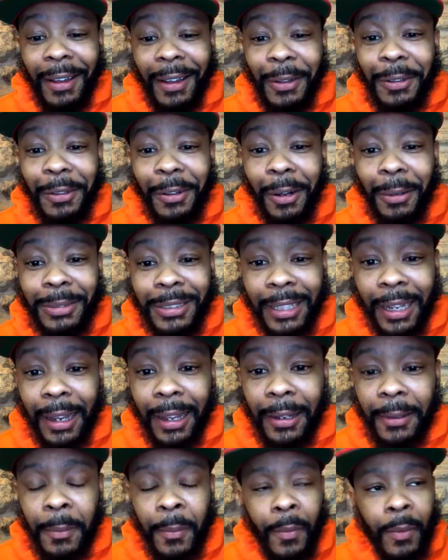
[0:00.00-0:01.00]
You know what I'm
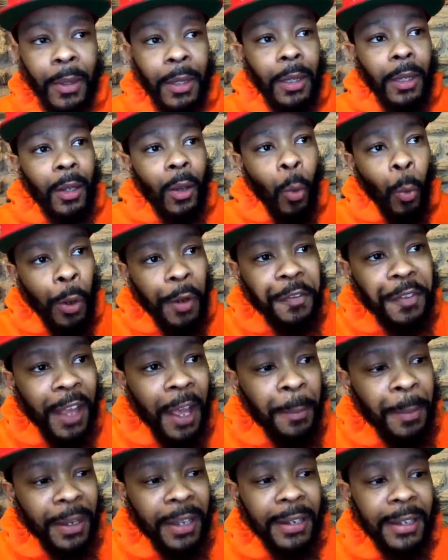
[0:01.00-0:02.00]
saying? With
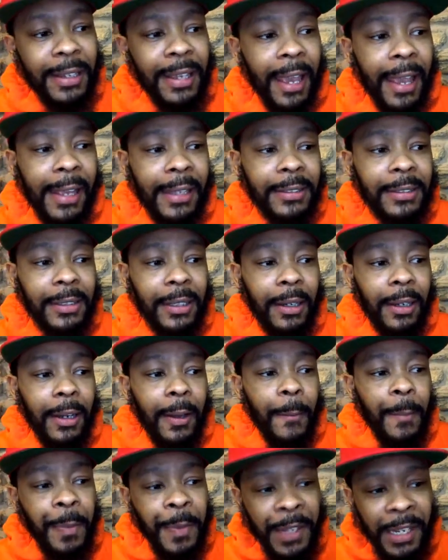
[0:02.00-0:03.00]
that being the case,
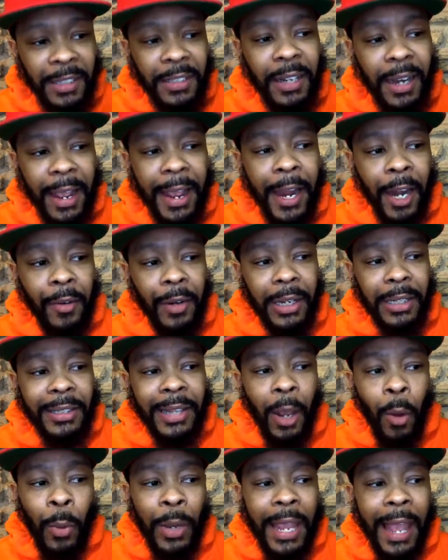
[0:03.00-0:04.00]
these are the areas
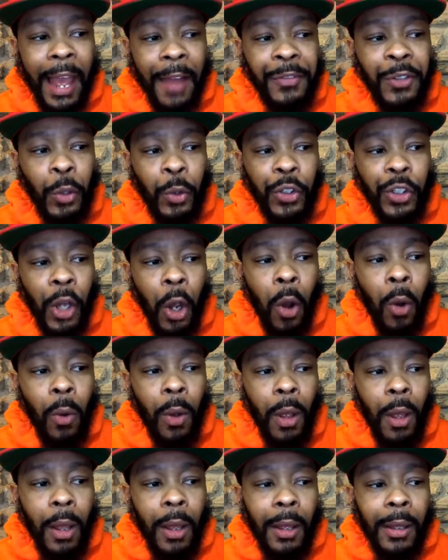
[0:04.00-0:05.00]
that we have to show.
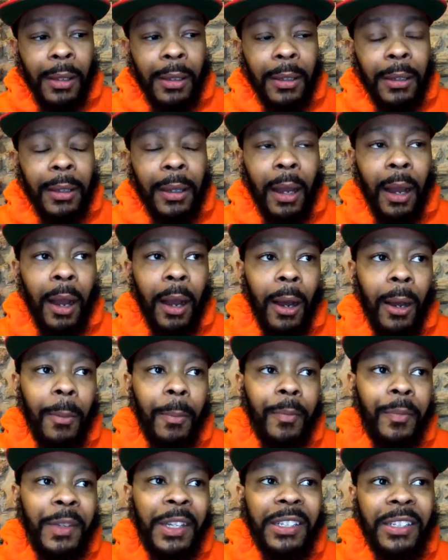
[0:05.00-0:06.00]

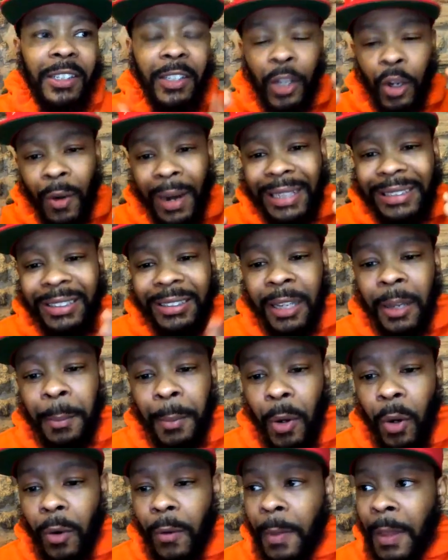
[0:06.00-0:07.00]
This is a great
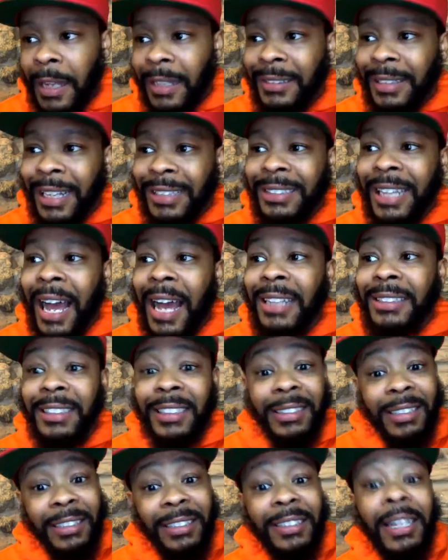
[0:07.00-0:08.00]
symbol that ties
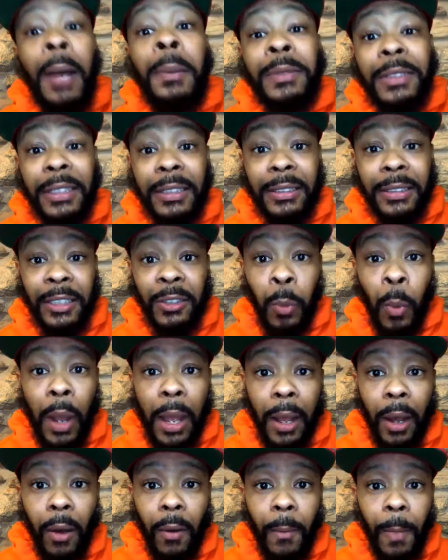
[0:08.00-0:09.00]
into substance as
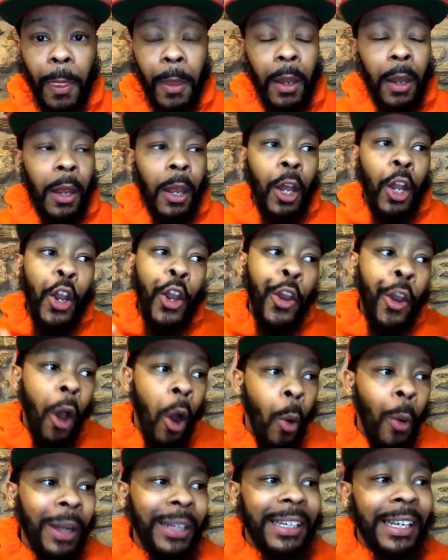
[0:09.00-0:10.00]
well. No
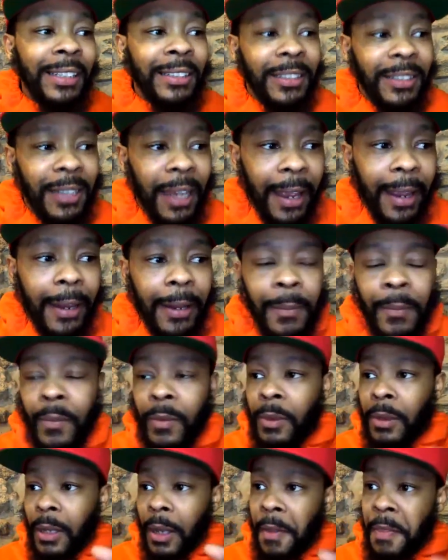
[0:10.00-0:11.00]
one can say
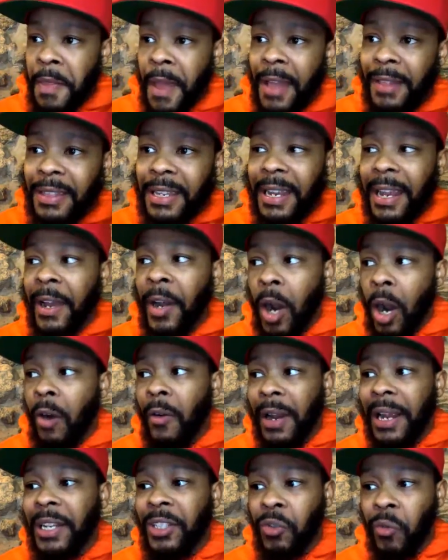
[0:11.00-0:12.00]
that the
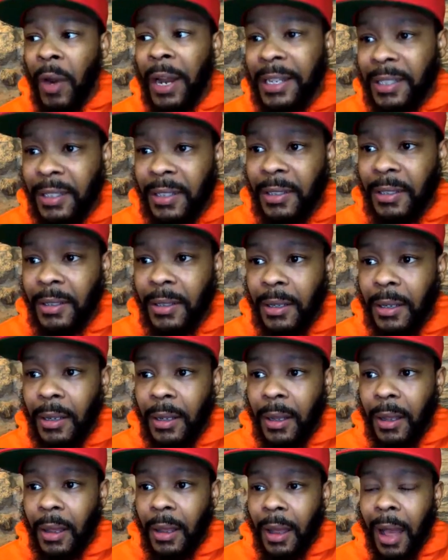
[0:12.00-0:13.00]
NRA is racist.
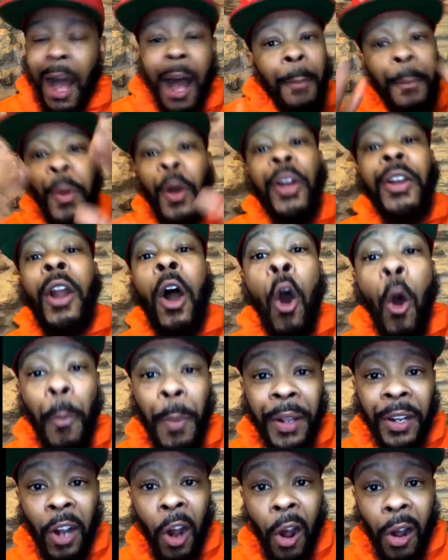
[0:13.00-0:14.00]
I'm putting an
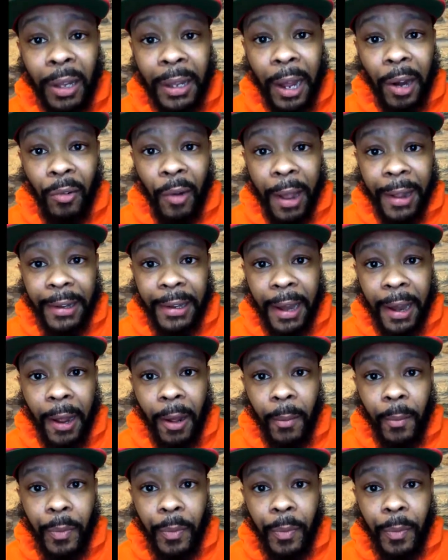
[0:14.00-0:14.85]
open call out right now.